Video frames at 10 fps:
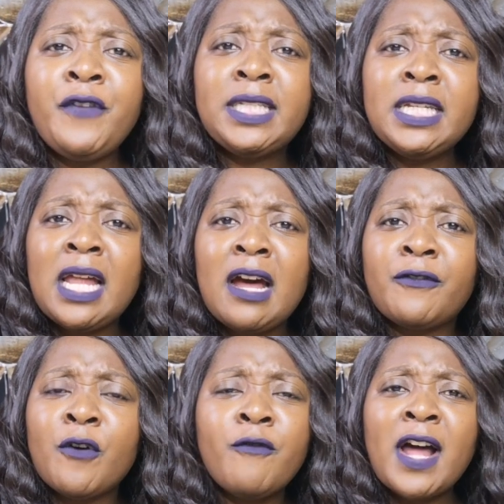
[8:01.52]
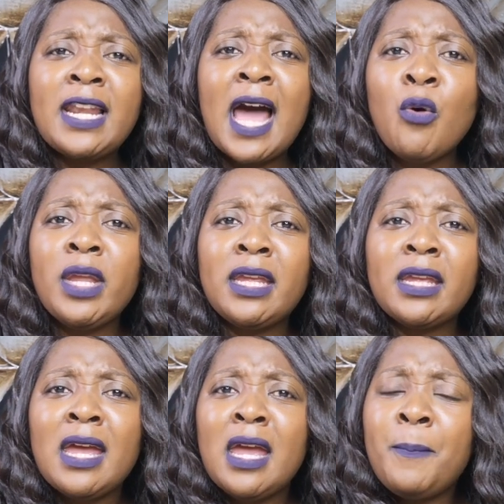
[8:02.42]
is enough of
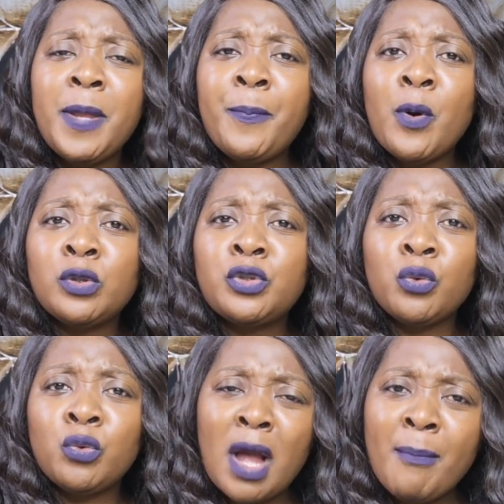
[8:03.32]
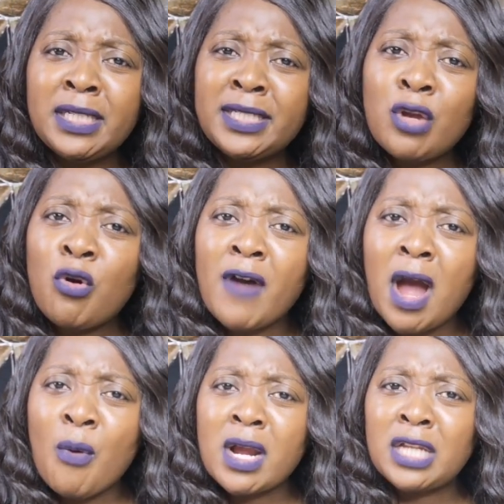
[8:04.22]
allowing people to come and take over
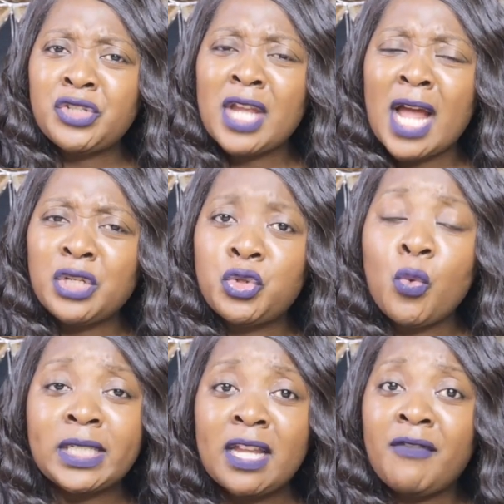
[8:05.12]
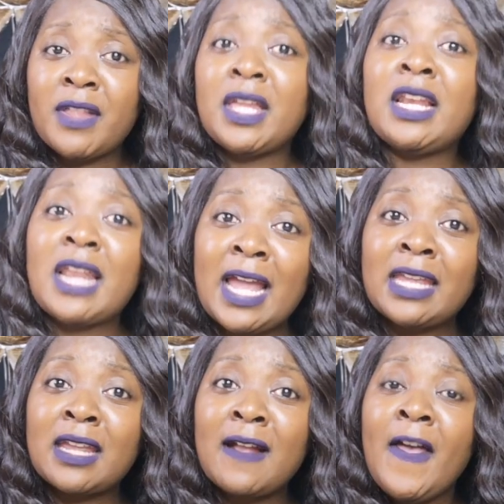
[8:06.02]
our country and do whatever they
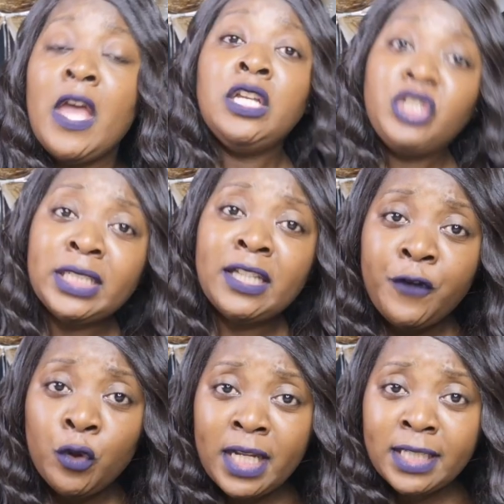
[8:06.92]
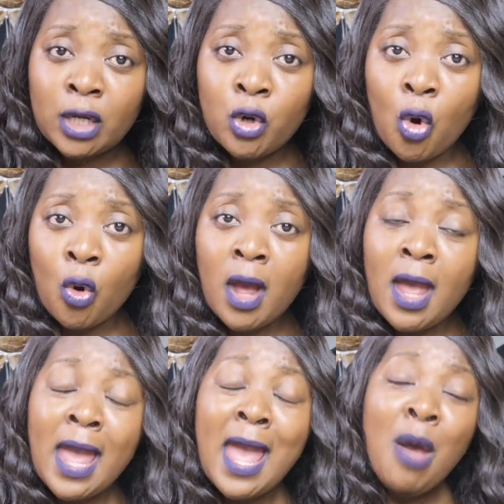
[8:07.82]
like. Just a few days ago,
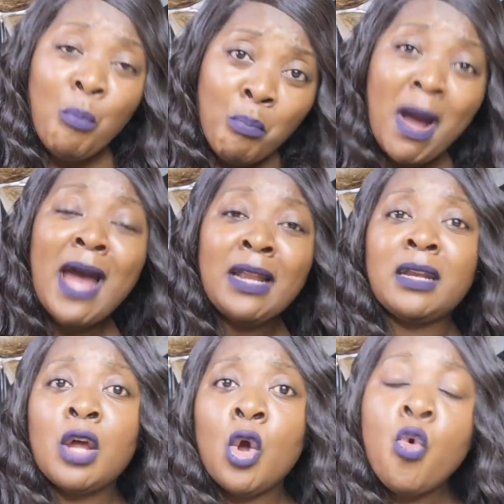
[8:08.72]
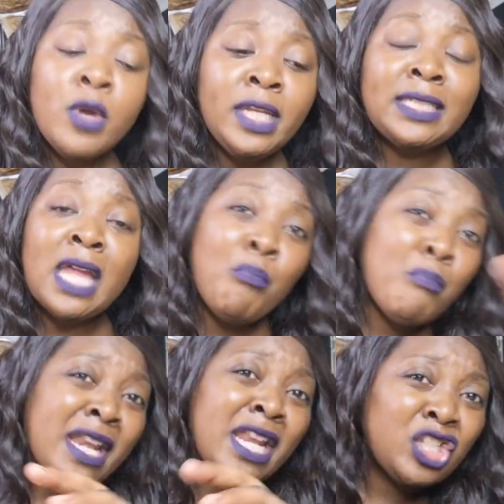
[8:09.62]
a man who is a
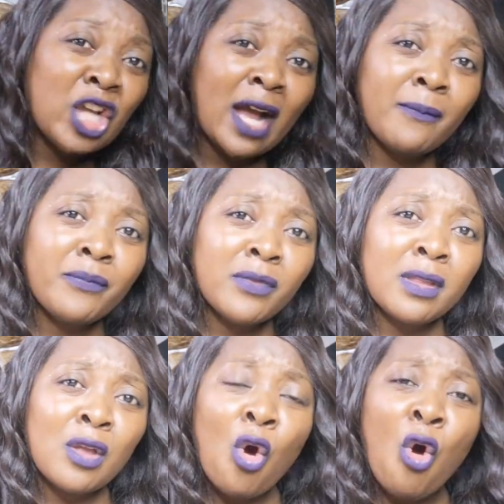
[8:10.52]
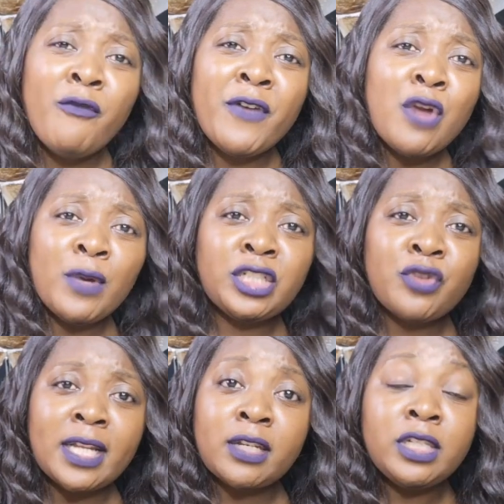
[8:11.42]
manager of a
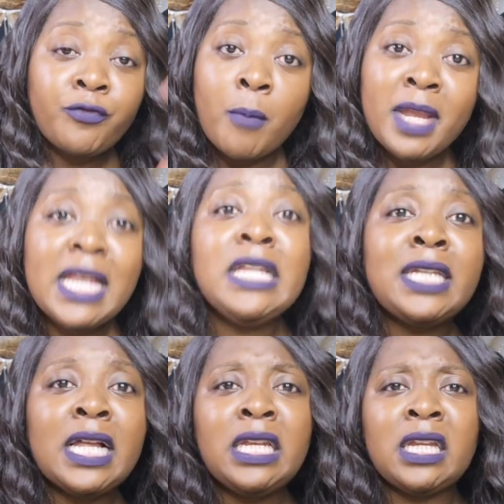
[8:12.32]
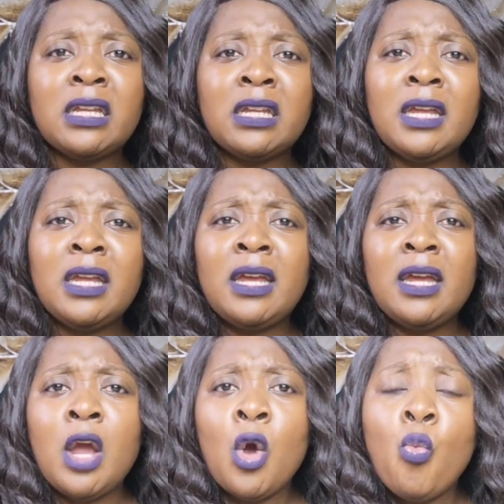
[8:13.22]
restaurant is from Italy
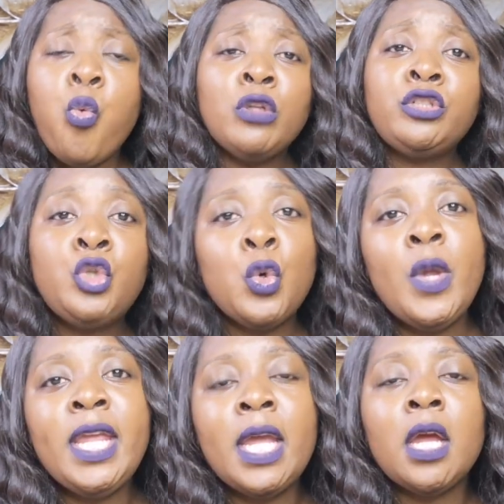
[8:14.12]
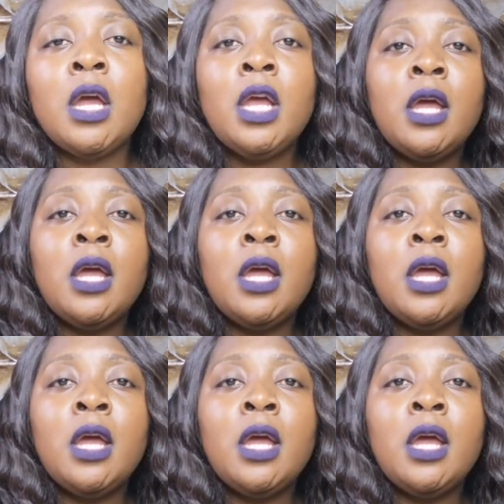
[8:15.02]
was doing